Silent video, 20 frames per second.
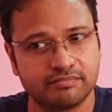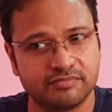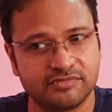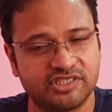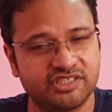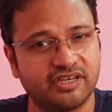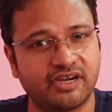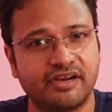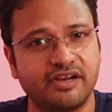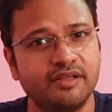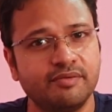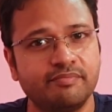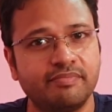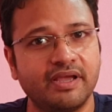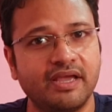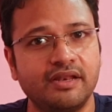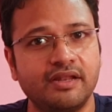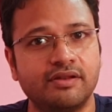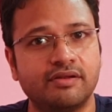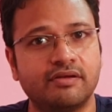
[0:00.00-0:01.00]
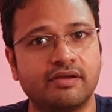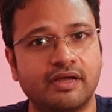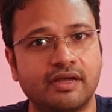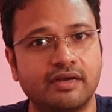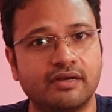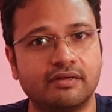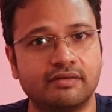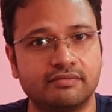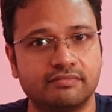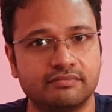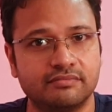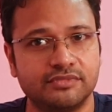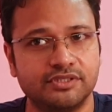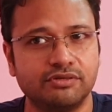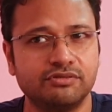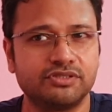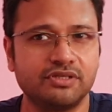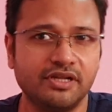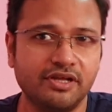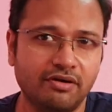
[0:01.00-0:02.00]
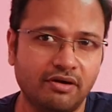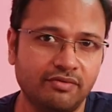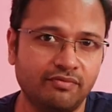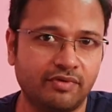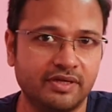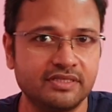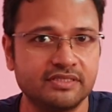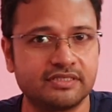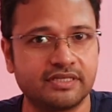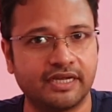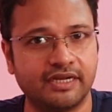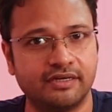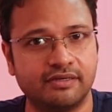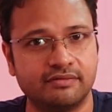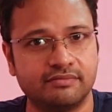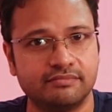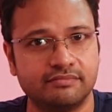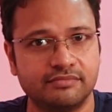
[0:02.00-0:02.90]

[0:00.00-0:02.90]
jarring pain in your head, usually on one side,